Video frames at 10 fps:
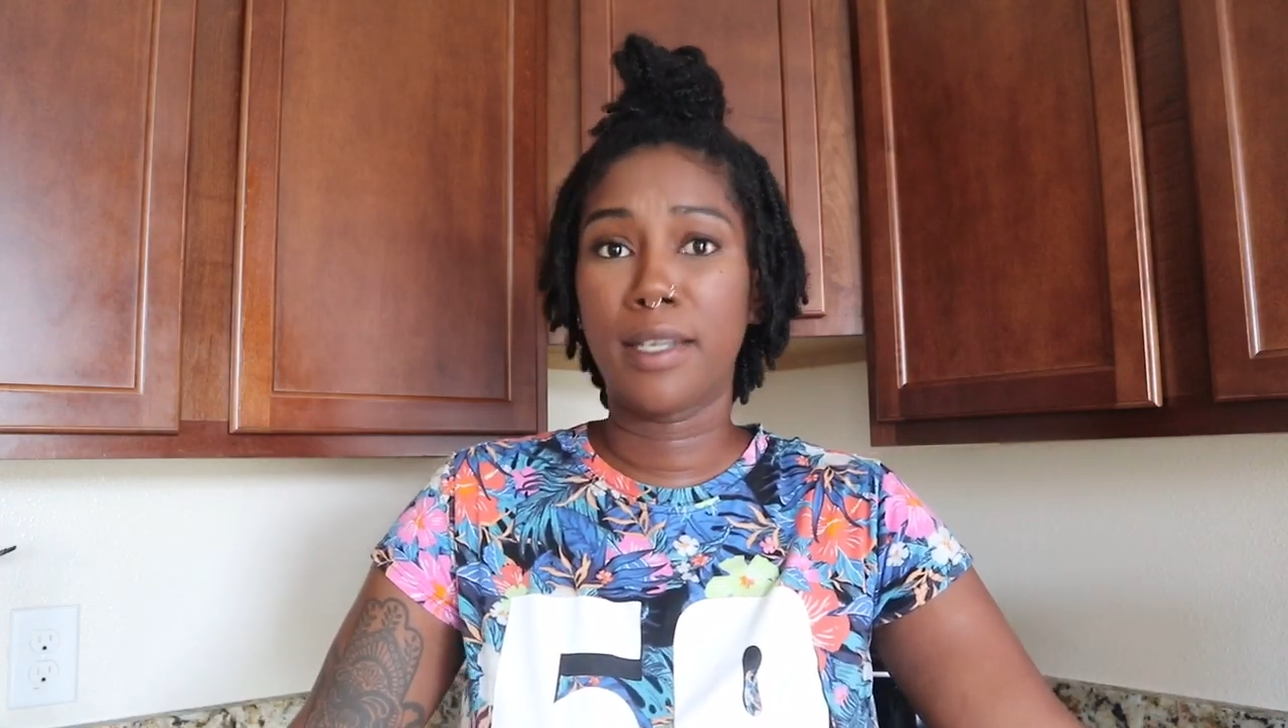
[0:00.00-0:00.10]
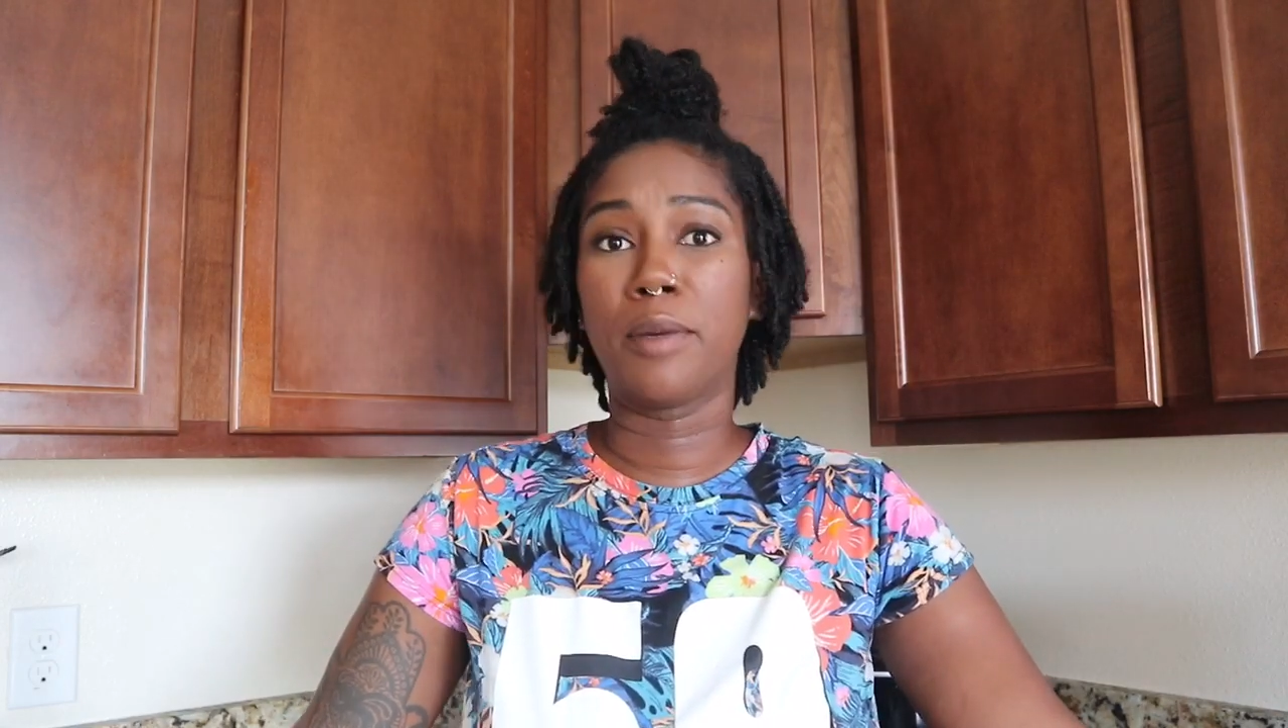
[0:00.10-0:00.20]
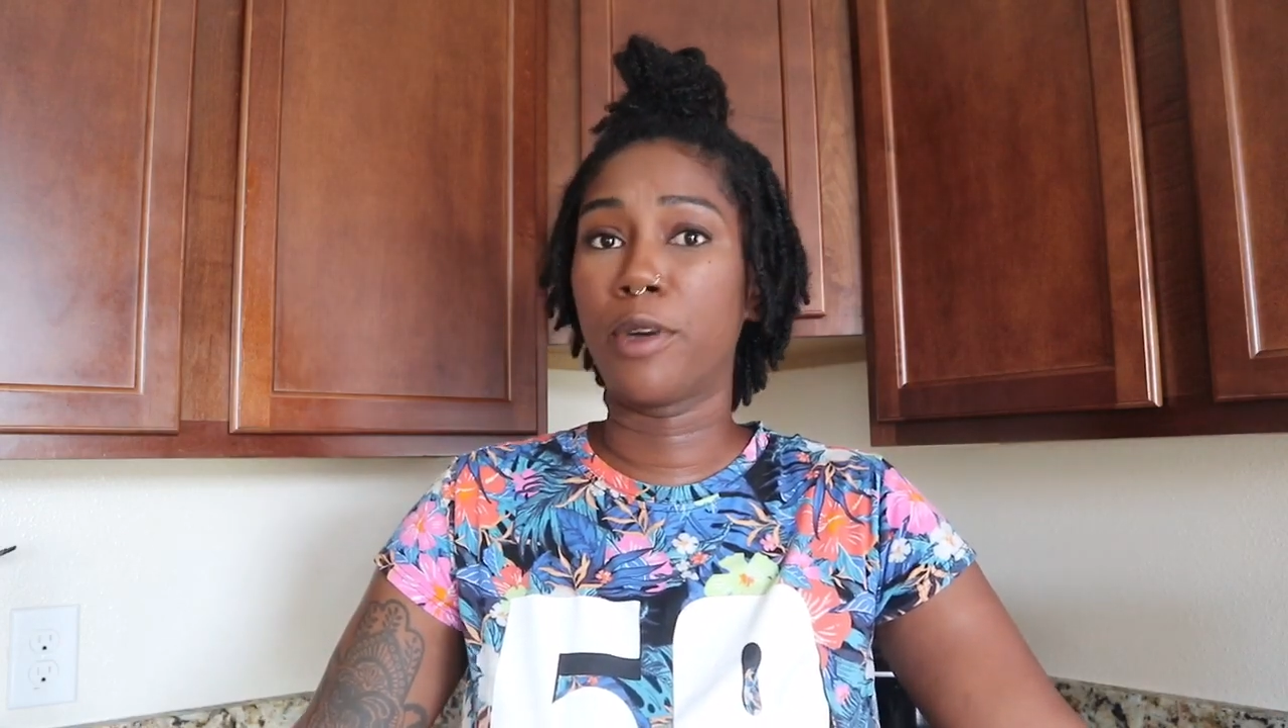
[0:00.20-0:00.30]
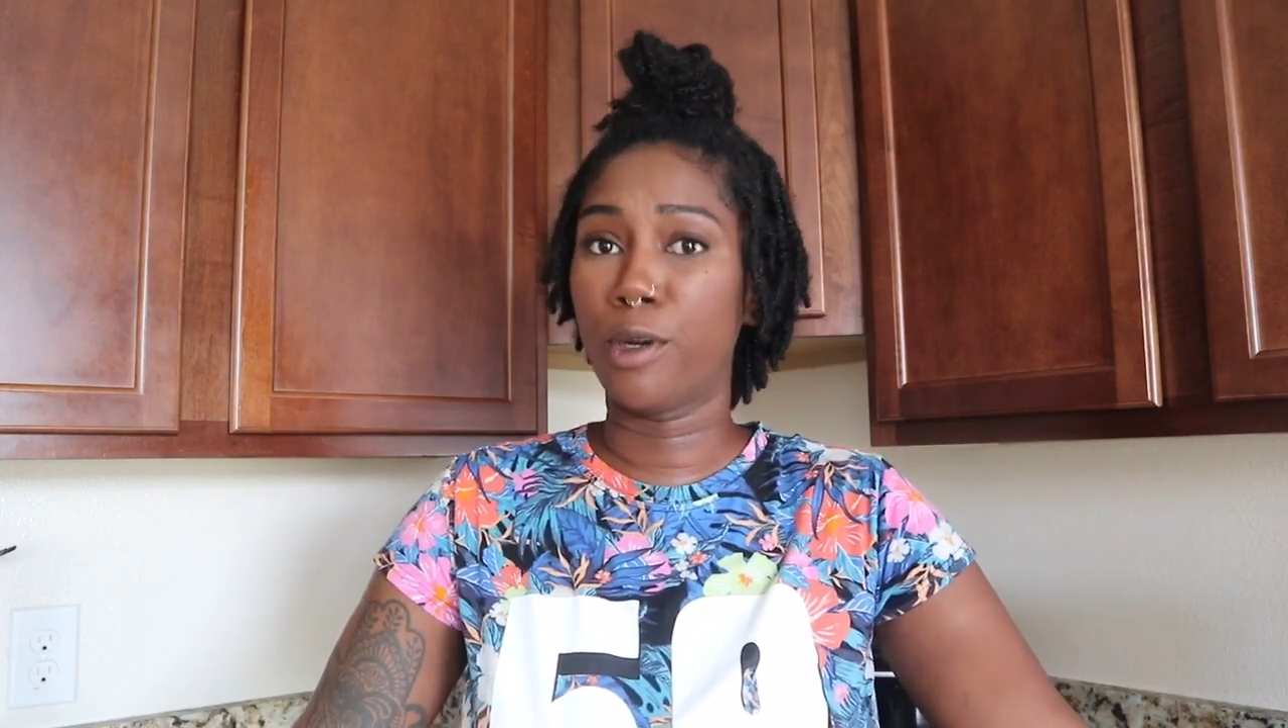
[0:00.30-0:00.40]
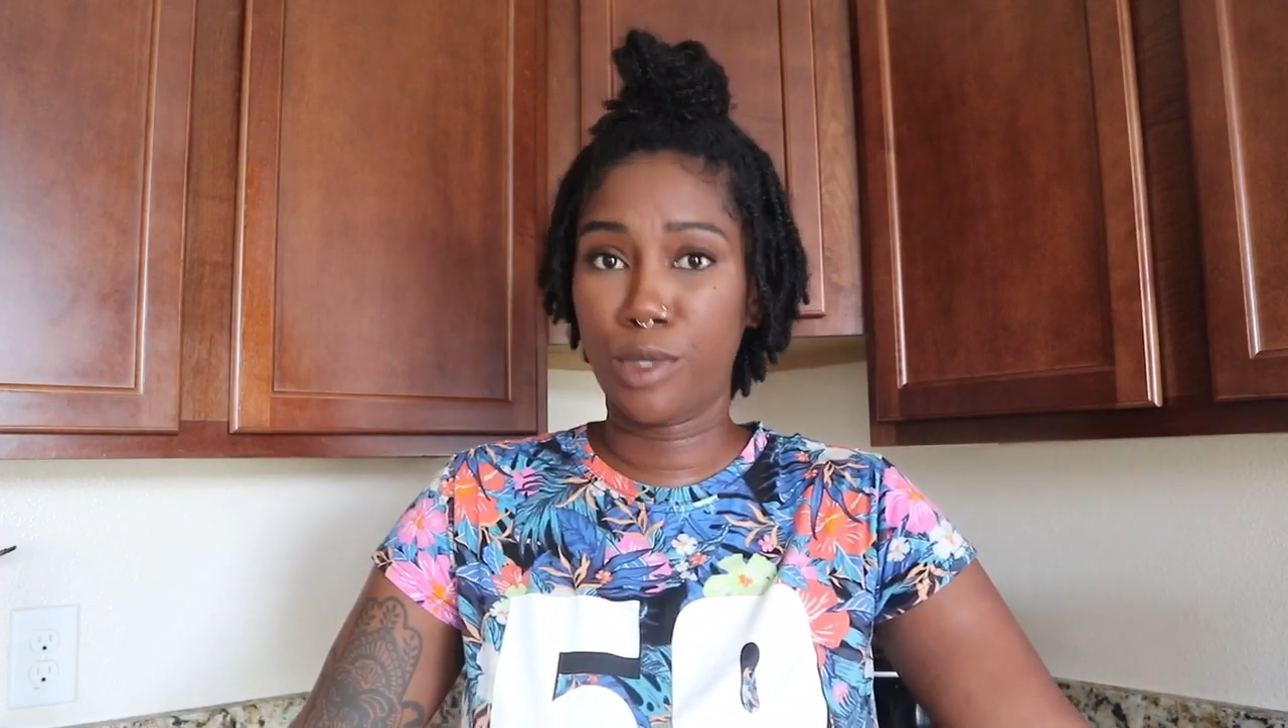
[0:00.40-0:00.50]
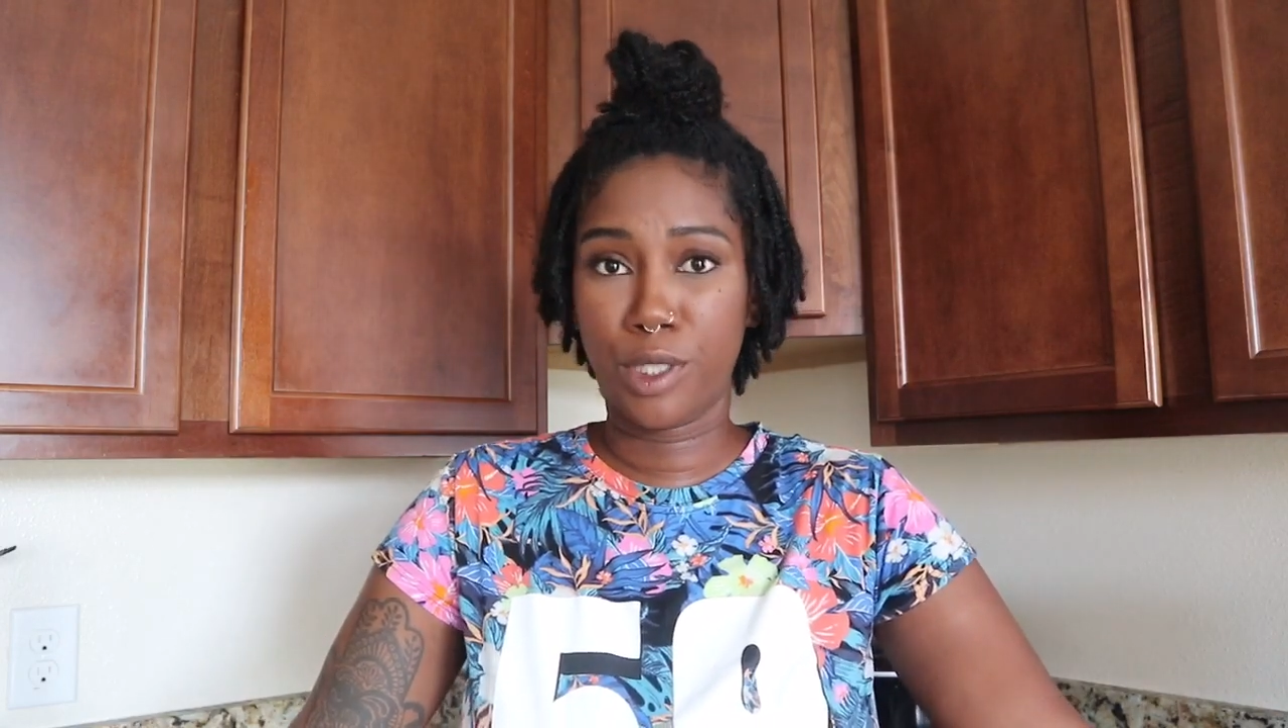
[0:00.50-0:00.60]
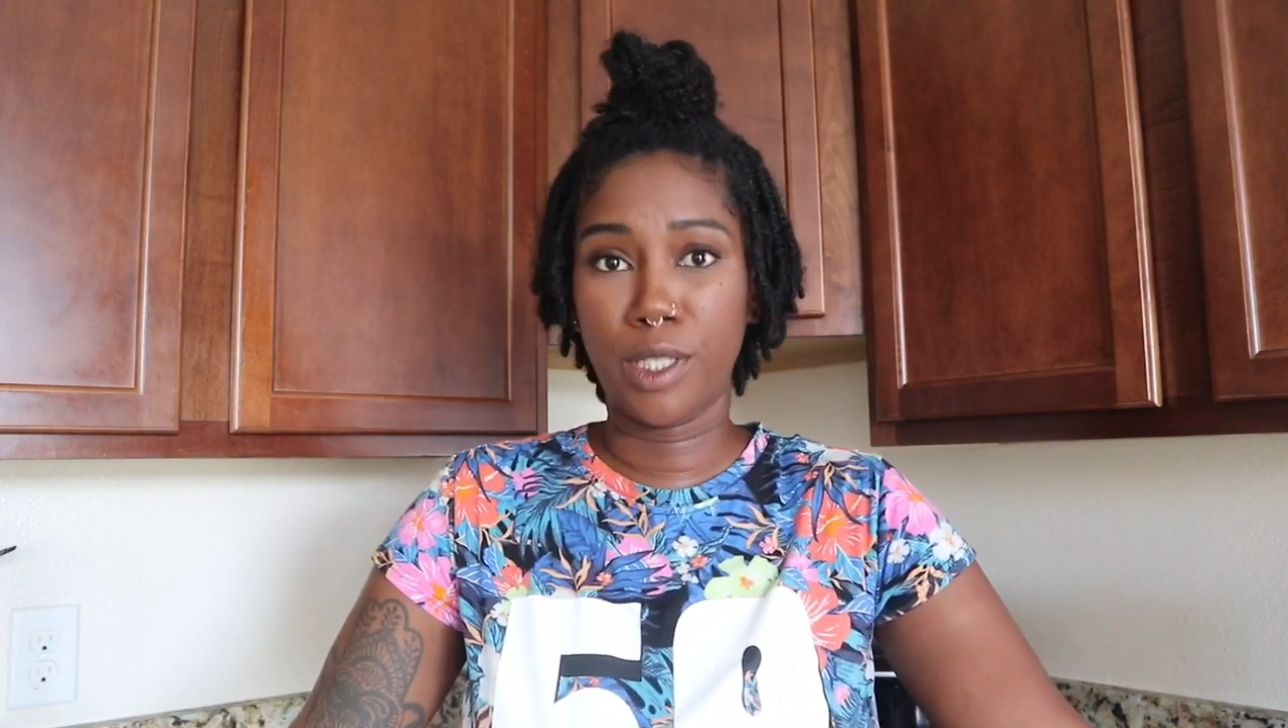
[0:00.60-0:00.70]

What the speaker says: approach